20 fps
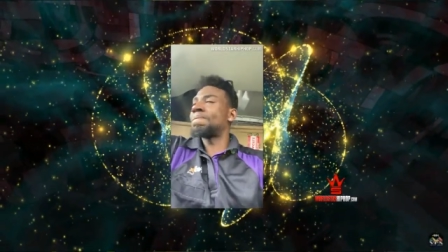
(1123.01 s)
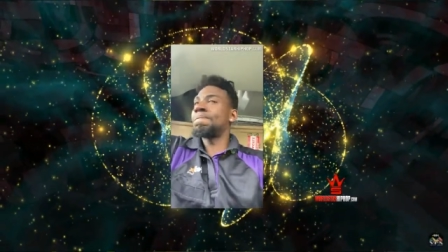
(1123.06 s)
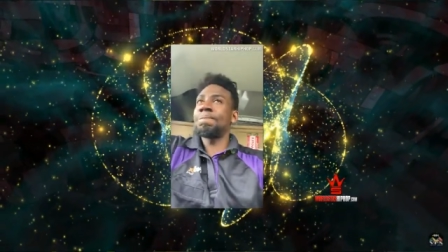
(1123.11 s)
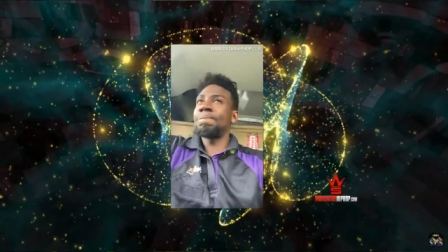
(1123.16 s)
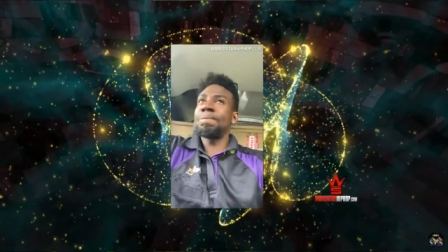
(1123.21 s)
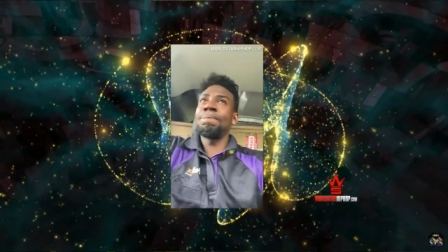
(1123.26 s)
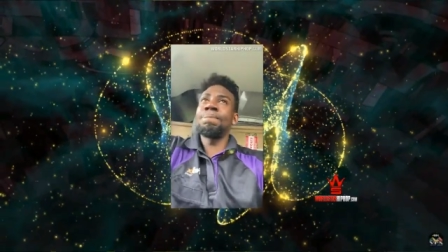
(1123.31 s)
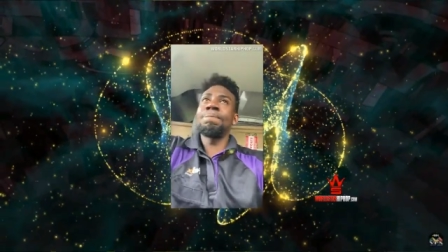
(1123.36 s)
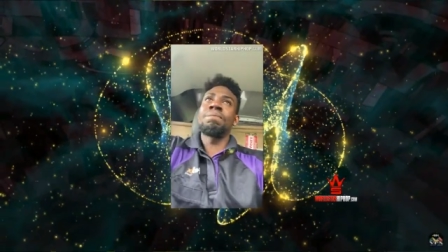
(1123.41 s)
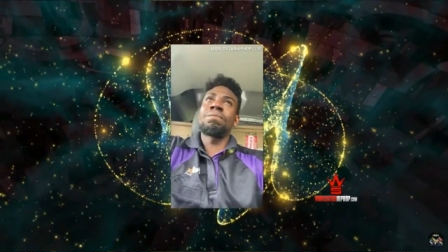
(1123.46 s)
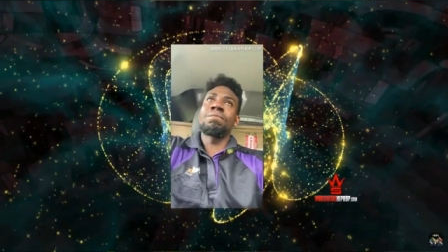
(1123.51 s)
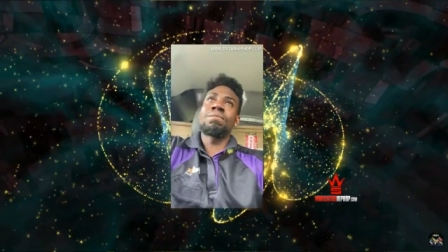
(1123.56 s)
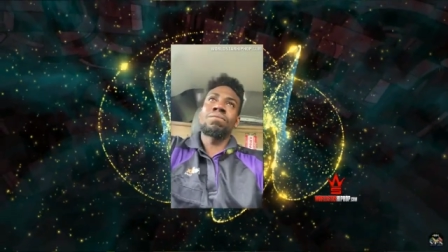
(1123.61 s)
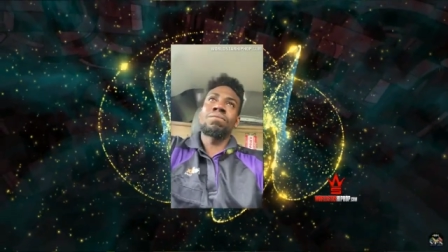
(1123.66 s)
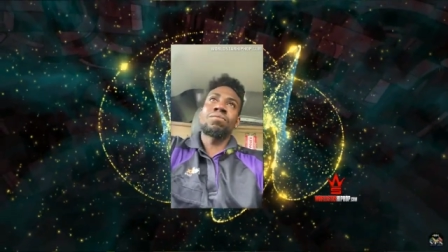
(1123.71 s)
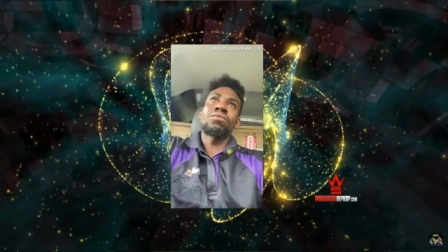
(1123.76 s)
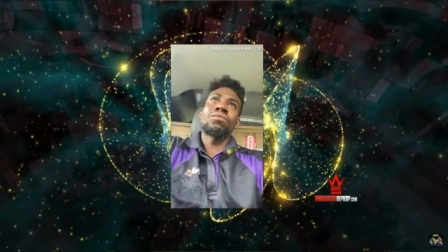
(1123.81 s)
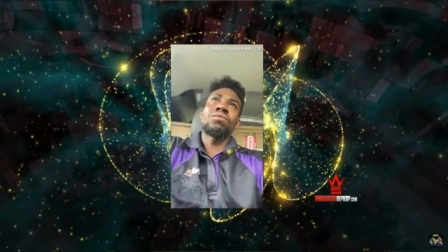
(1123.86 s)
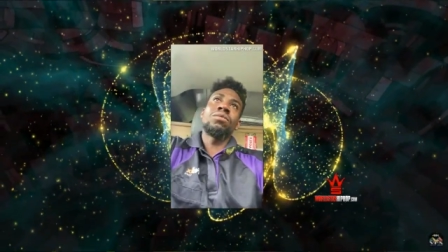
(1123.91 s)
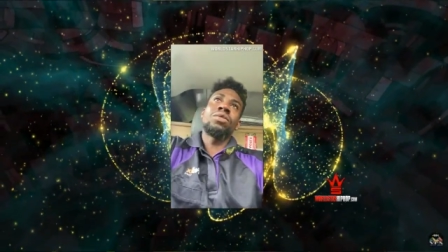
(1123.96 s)
we
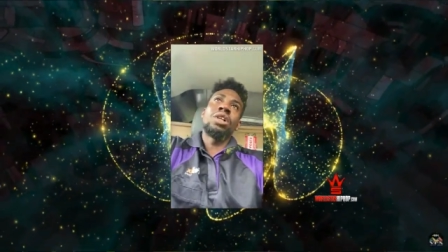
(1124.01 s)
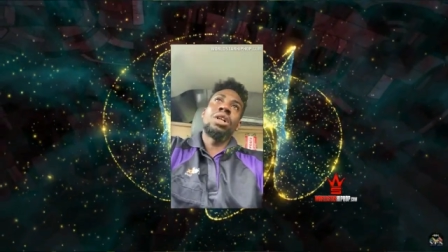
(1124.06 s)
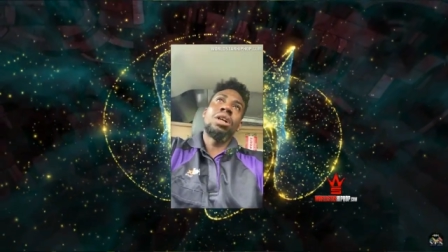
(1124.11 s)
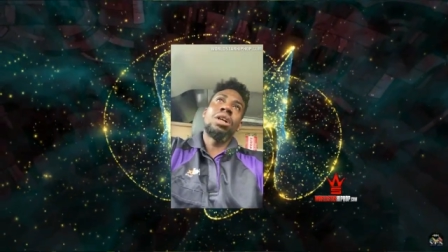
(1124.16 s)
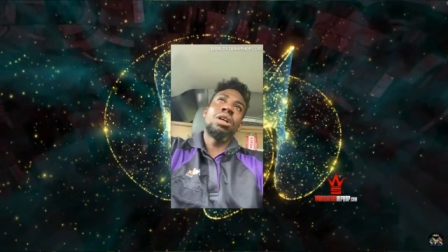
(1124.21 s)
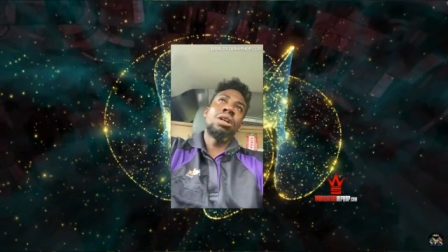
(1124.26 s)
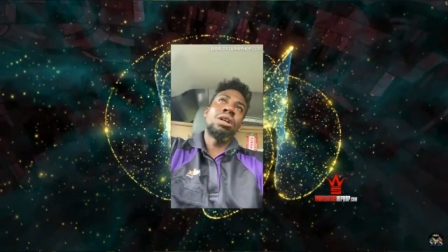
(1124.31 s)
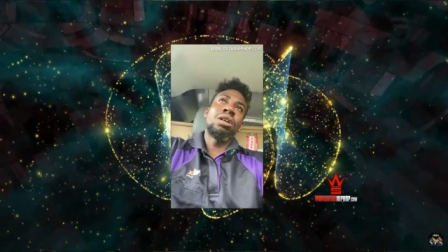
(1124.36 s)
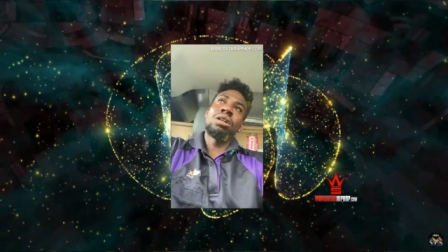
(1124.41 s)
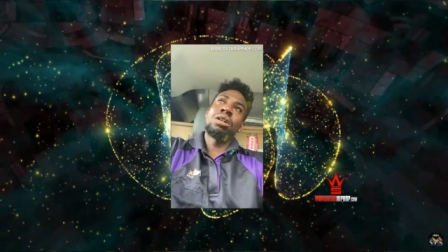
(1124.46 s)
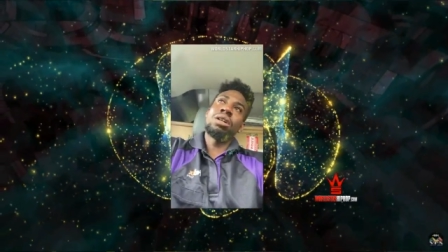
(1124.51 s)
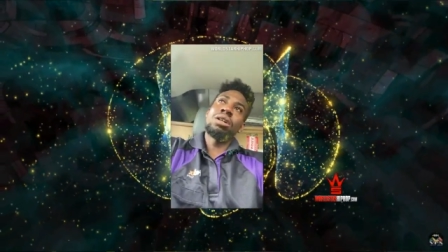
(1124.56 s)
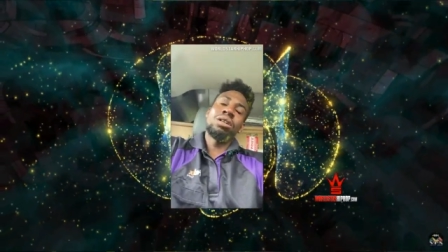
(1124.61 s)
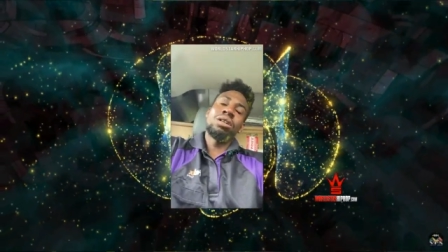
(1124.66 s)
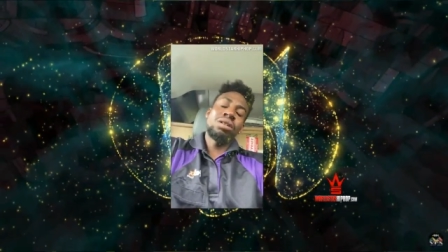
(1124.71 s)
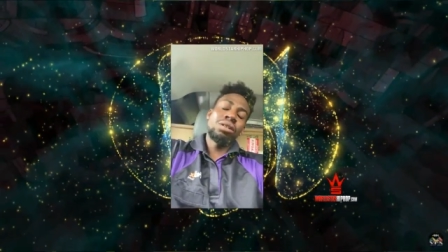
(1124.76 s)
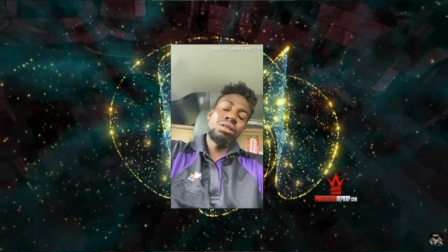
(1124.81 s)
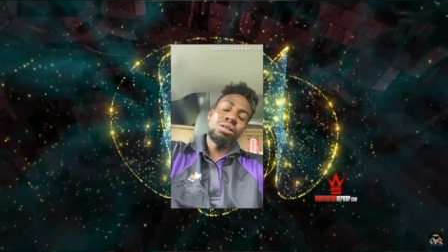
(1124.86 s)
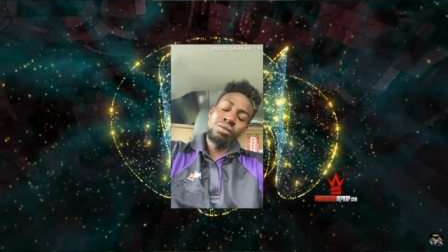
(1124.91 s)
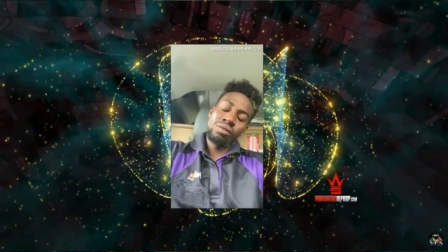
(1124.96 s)
really got a long way
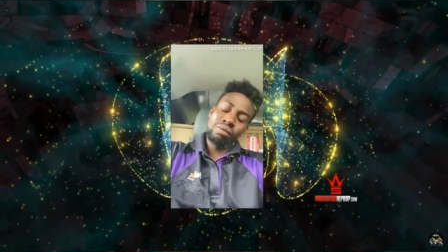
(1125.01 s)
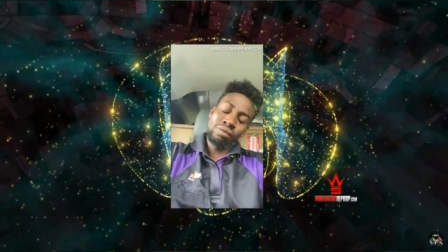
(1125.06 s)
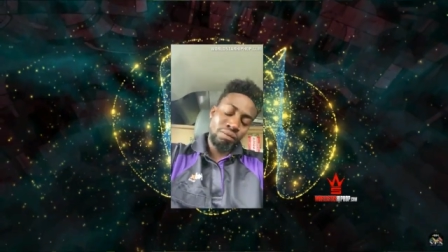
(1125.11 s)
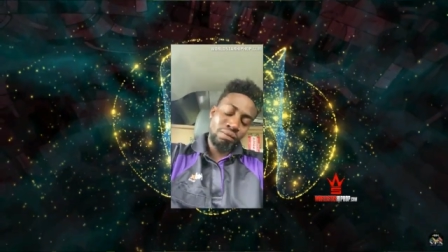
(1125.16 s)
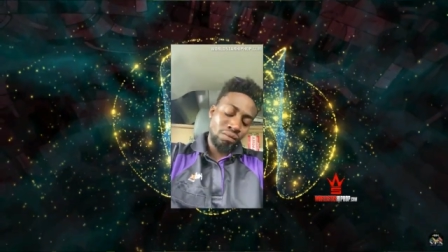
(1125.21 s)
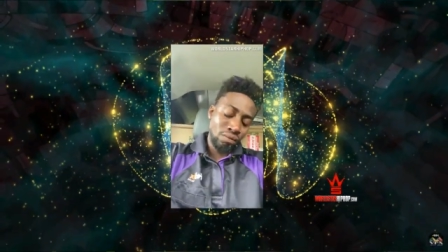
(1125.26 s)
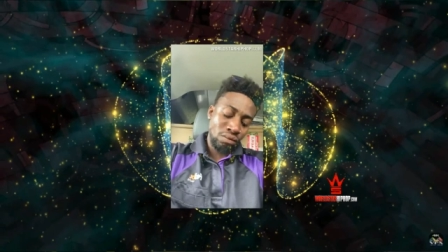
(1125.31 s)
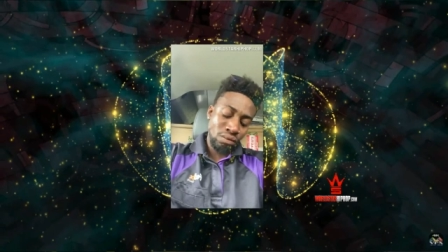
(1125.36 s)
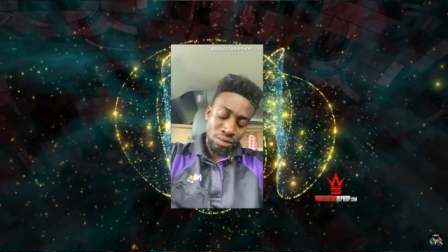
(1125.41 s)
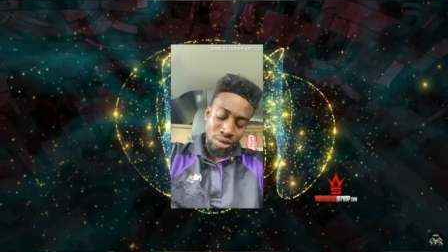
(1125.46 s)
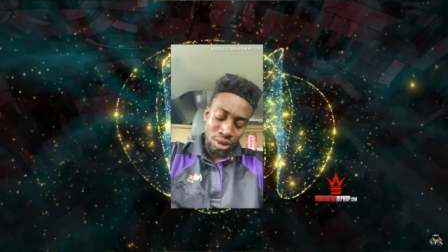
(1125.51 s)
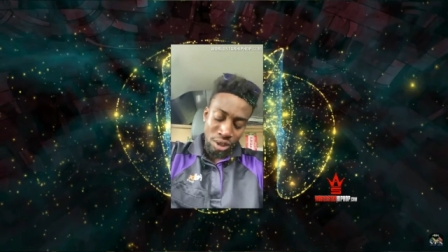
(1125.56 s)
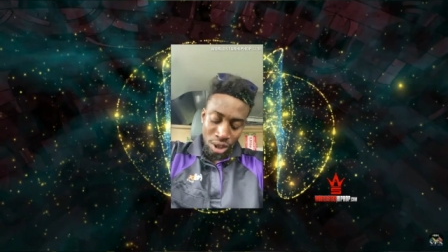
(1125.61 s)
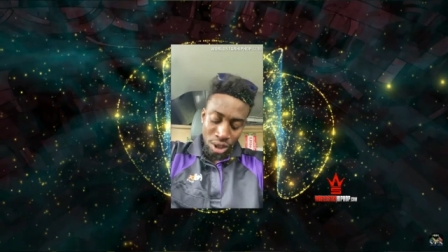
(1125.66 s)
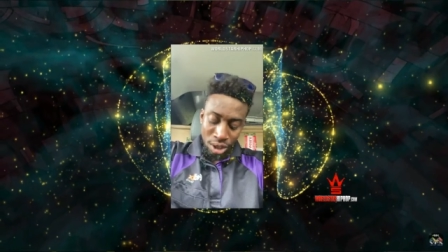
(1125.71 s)
to go, man.